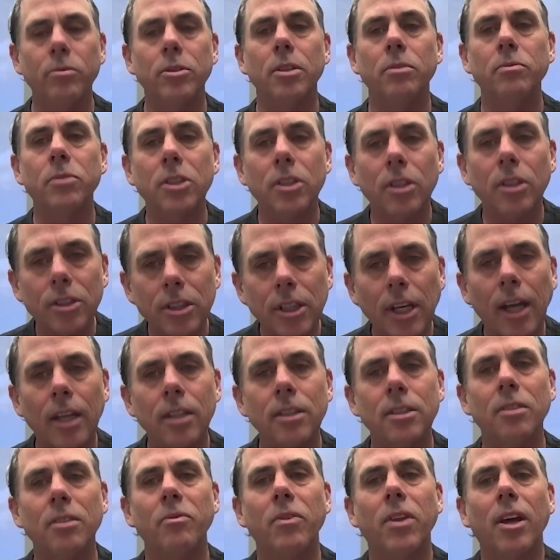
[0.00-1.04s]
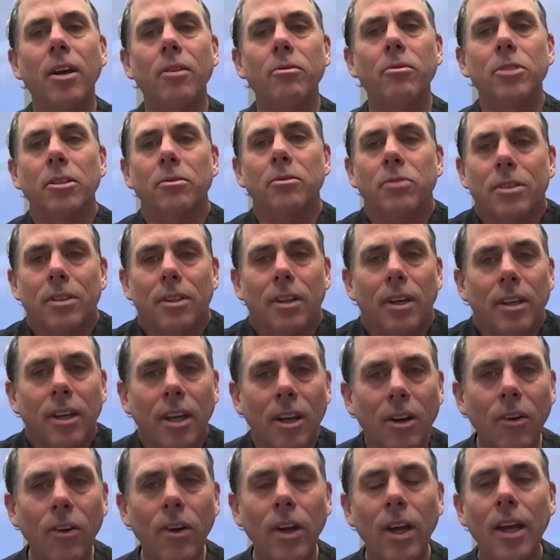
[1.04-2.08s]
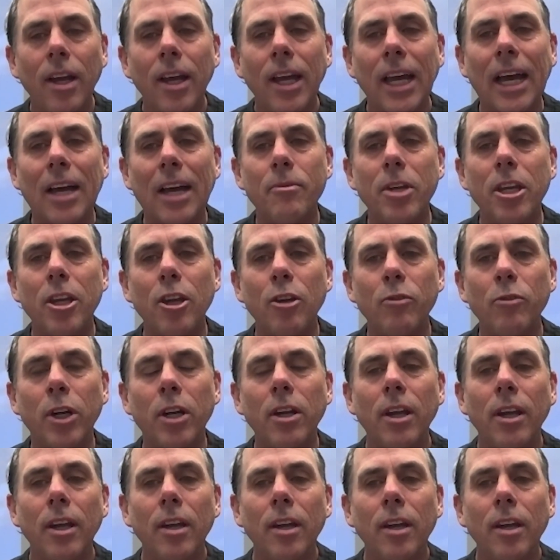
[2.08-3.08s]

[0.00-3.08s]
I'm still sad sometimes. I'm a human.